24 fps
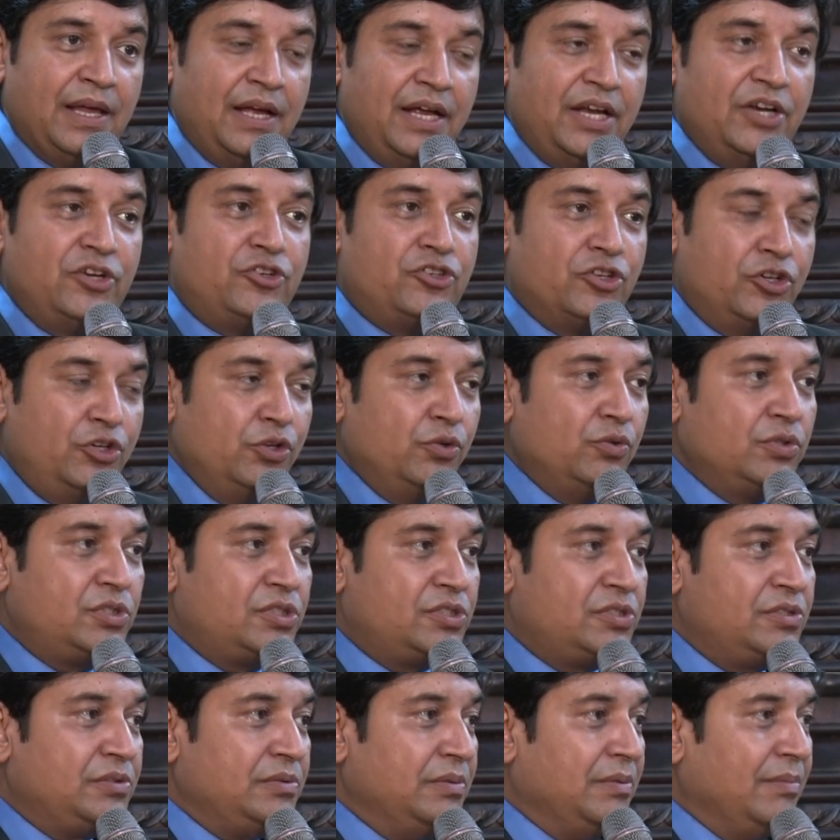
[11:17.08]

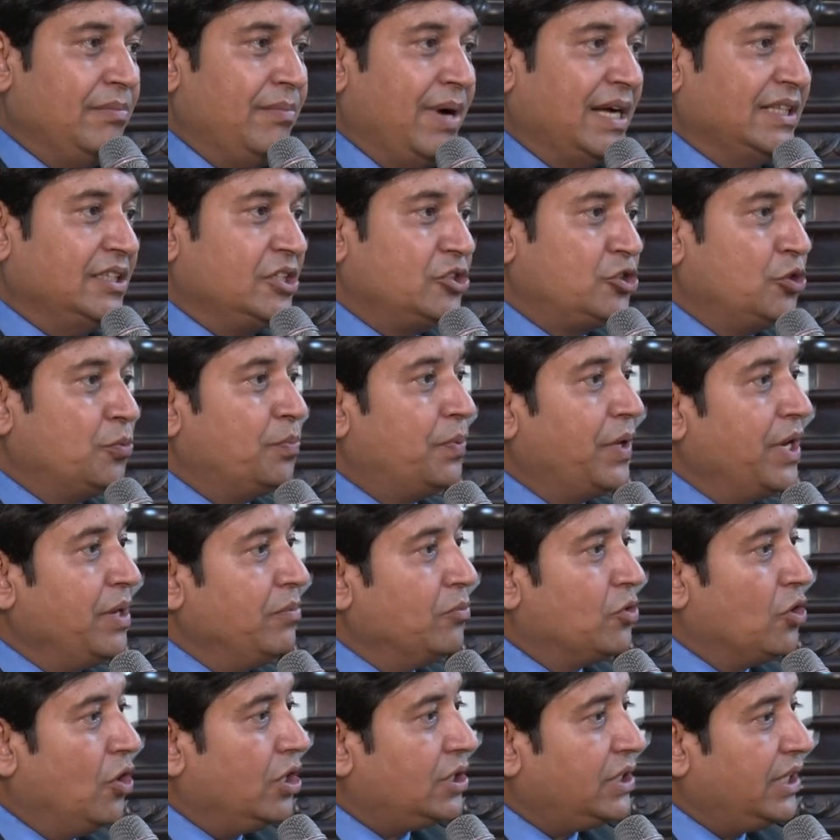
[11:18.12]
introduced by the
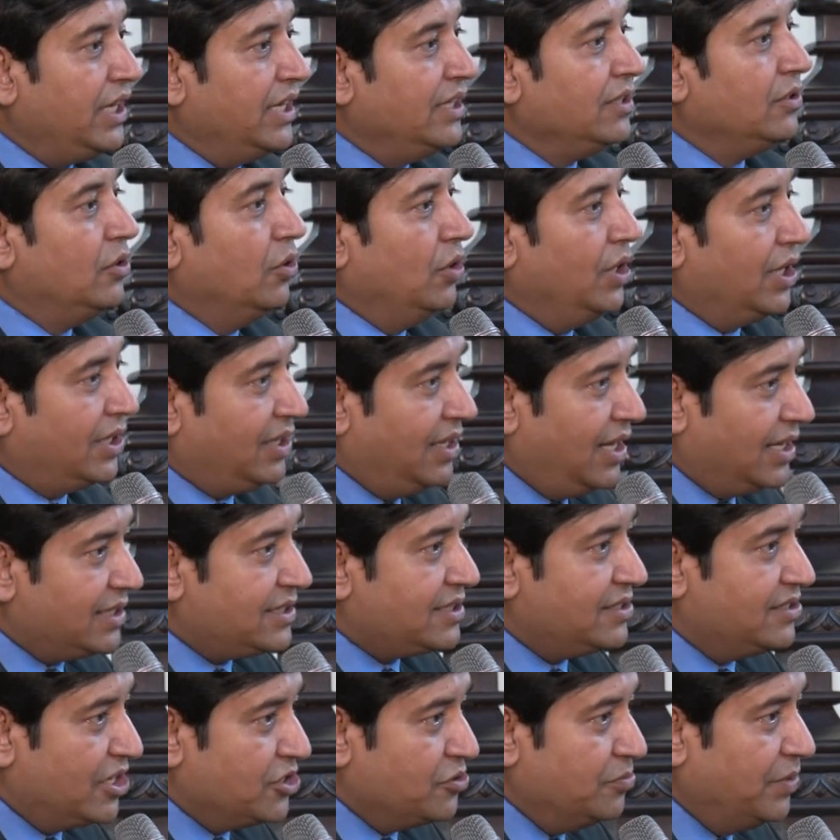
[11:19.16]
Supreme Court in
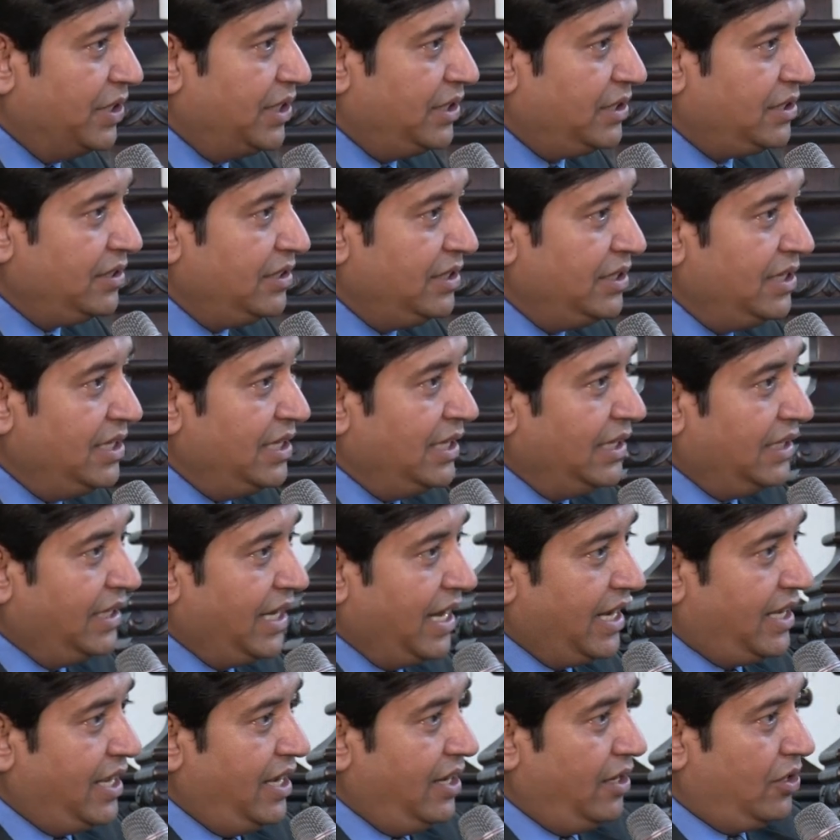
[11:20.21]
Golaknath's judgment,
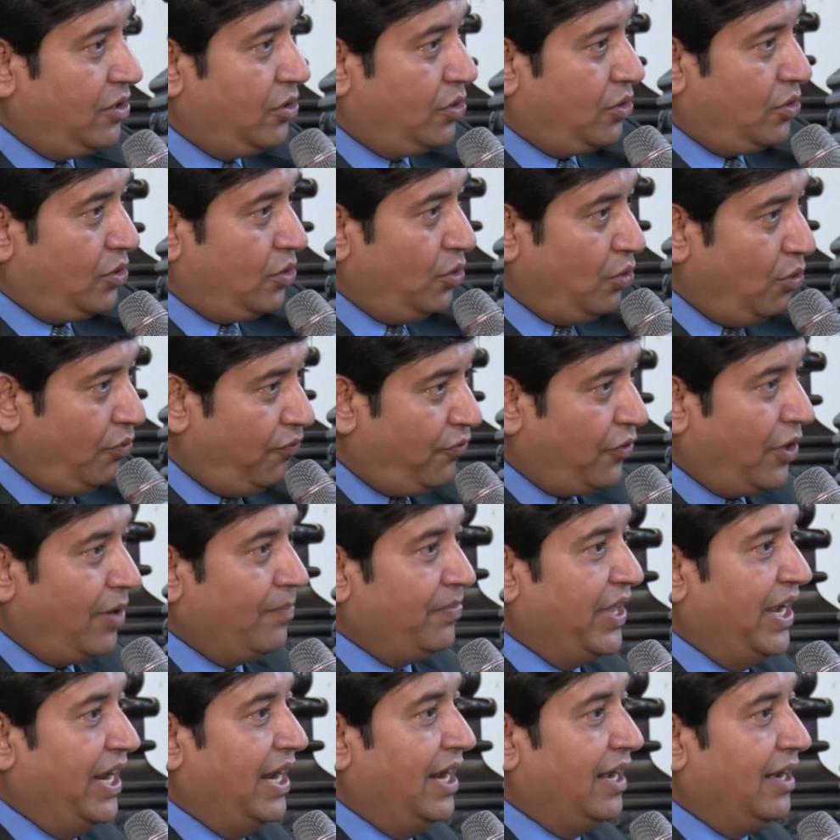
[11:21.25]
taking clue
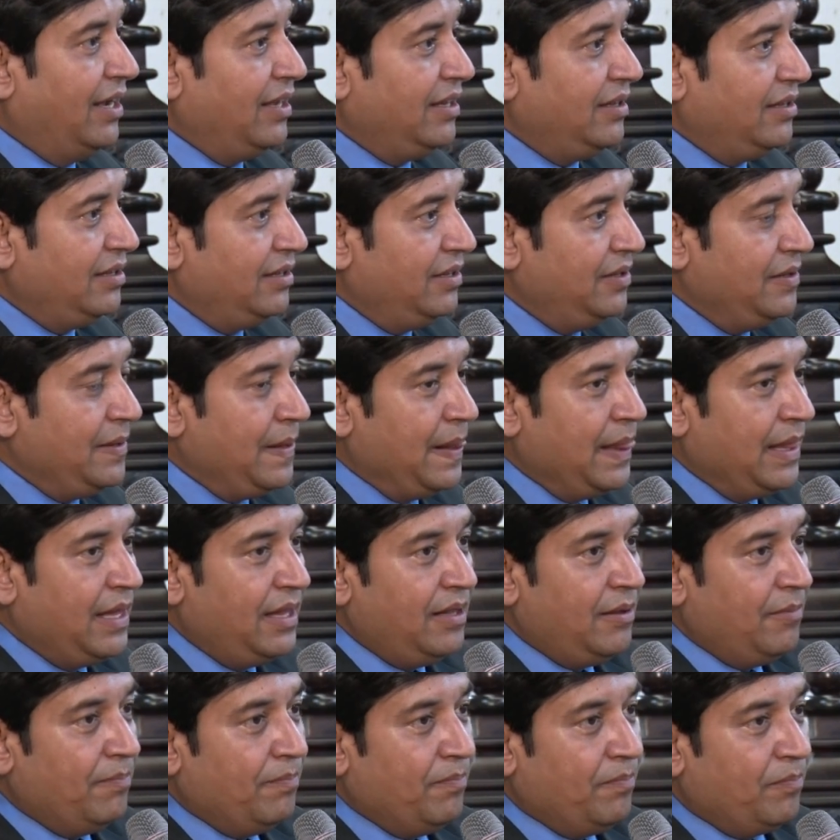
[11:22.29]
from there,
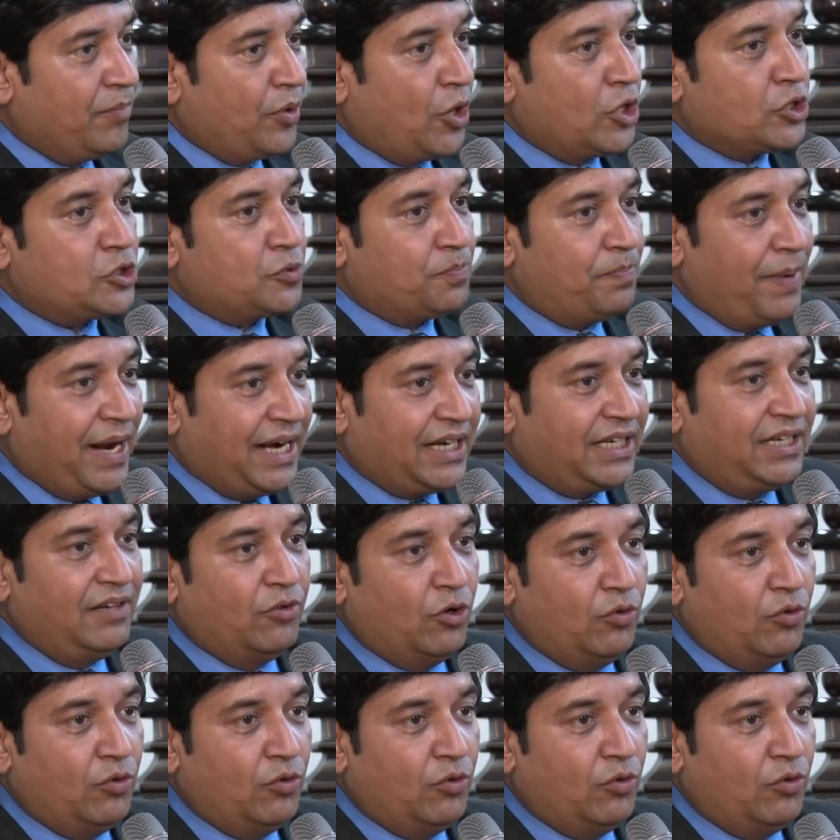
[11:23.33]
prospective